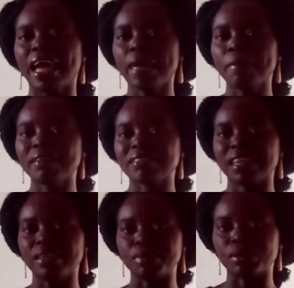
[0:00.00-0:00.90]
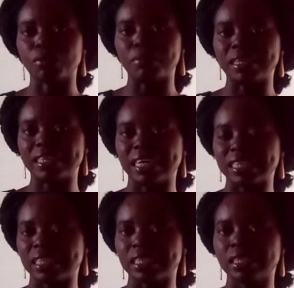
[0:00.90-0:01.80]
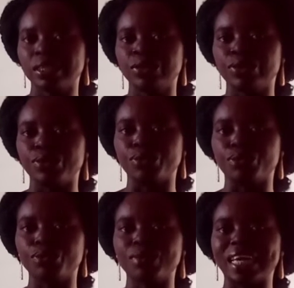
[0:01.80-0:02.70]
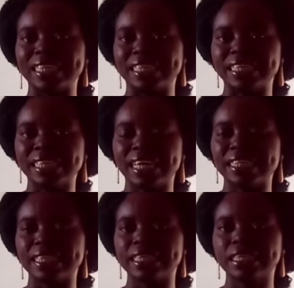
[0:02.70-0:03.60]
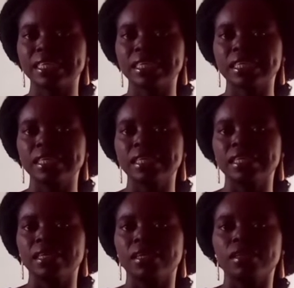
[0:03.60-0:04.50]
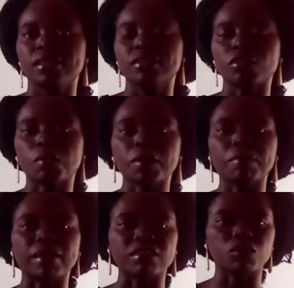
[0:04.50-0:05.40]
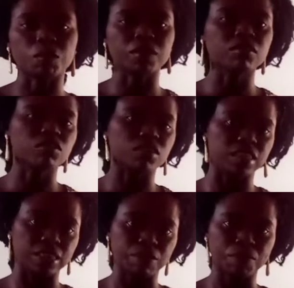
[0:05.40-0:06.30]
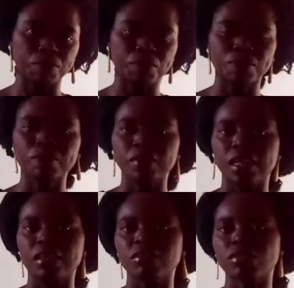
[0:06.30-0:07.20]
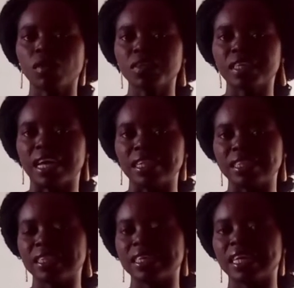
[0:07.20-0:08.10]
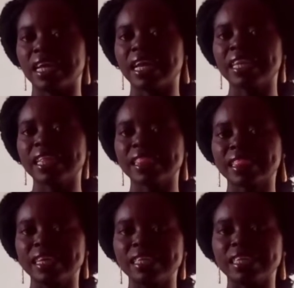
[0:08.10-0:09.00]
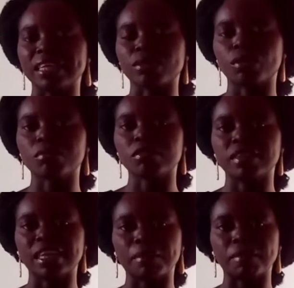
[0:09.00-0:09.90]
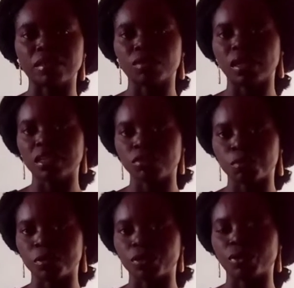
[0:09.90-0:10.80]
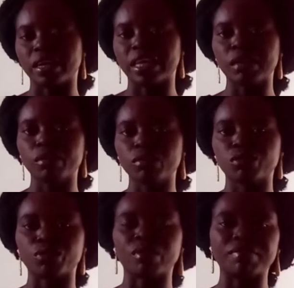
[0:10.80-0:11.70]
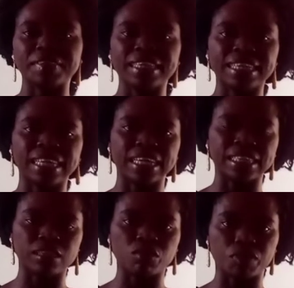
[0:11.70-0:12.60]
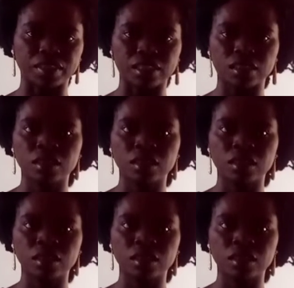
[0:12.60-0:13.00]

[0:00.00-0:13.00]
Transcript: I personally recommend that you do a detailed topic by topic study, such that anything that comes under a particular topic, you are able to conveniently attend to it.